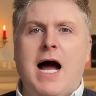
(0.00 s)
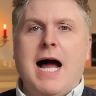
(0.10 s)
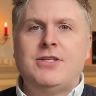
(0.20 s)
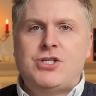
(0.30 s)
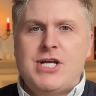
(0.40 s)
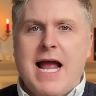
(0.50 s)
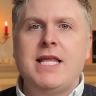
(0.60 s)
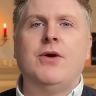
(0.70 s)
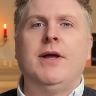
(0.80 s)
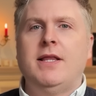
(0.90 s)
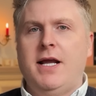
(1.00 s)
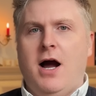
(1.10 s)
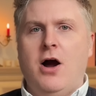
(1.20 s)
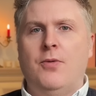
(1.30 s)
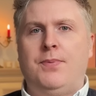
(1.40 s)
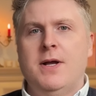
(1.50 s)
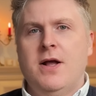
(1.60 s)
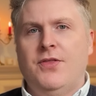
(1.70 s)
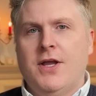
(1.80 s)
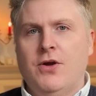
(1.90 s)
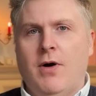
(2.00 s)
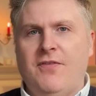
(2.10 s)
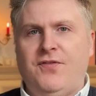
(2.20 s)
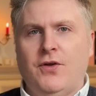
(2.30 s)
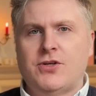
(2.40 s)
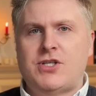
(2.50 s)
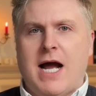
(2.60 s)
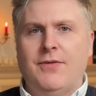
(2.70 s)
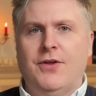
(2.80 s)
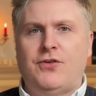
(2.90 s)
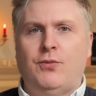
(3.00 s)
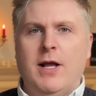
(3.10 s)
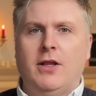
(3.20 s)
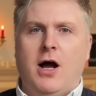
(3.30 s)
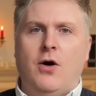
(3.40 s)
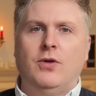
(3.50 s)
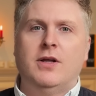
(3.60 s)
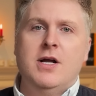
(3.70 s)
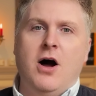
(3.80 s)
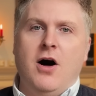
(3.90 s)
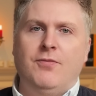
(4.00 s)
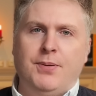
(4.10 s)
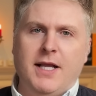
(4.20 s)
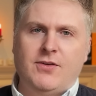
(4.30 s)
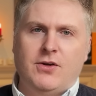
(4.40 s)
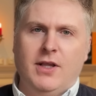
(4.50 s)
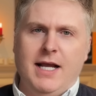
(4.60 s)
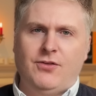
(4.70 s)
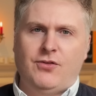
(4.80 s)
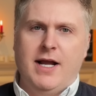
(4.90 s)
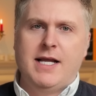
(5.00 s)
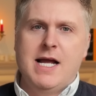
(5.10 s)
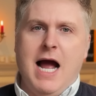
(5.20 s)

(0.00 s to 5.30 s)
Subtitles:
I genuinely hope that you are flushed down the swill hole of political history